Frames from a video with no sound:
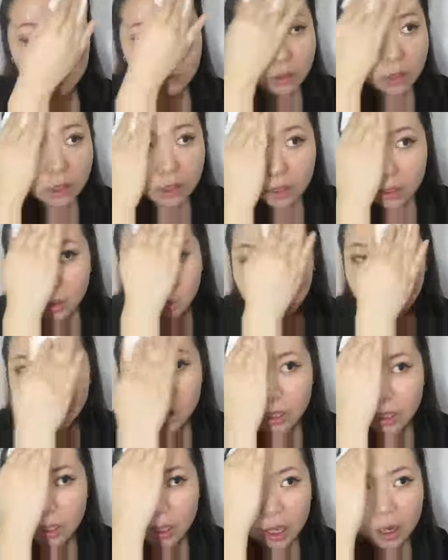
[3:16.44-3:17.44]
just to make
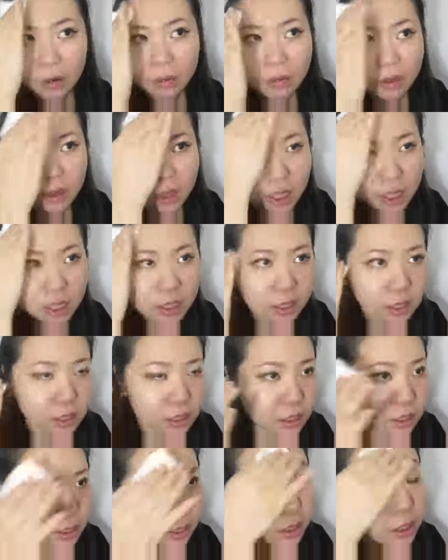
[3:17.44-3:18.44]
sure that
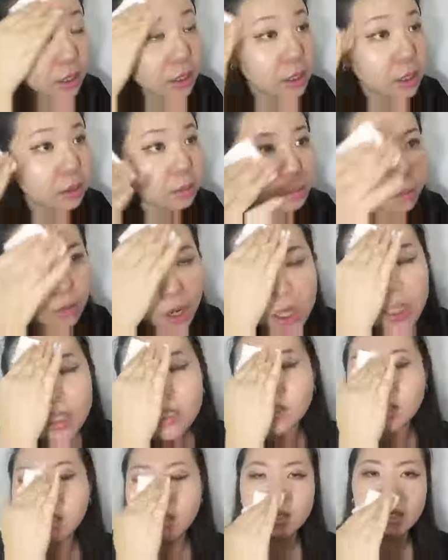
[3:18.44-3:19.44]
everything's
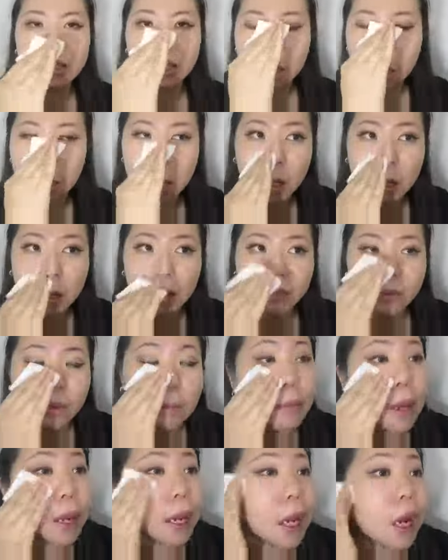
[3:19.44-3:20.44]
most of the
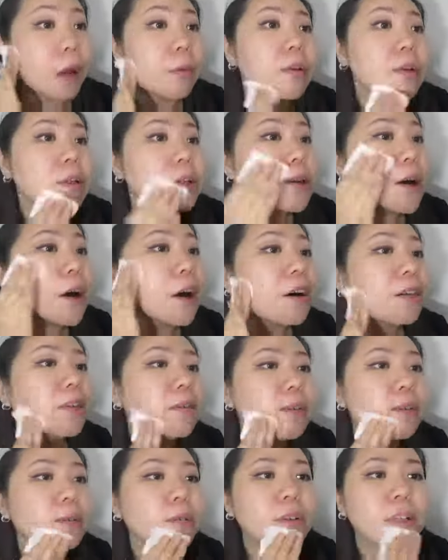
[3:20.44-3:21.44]
makeup is off,
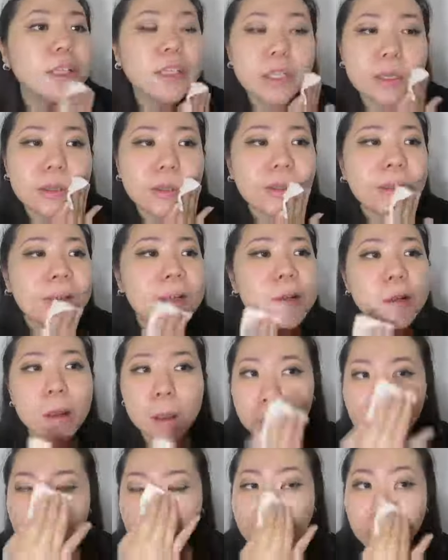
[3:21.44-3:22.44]
which
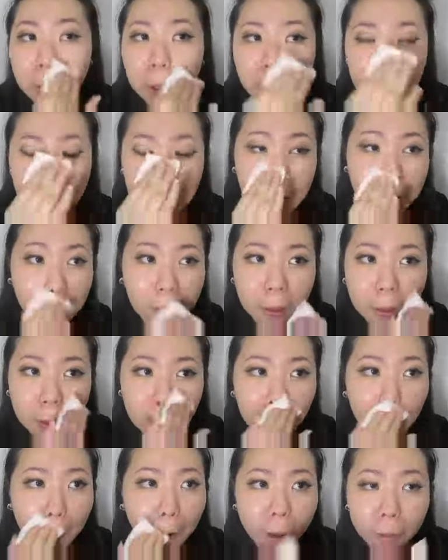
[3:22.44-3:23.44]
I don't think,
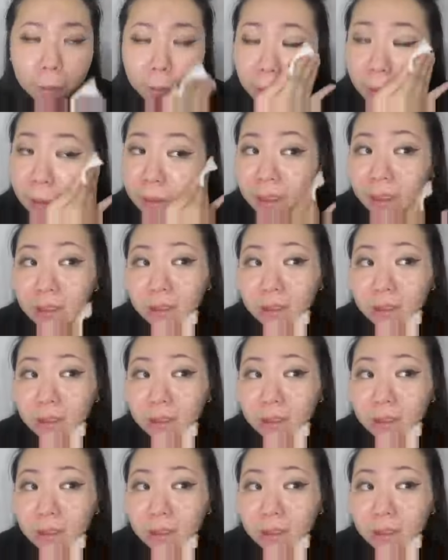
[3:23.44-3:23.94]
I mean,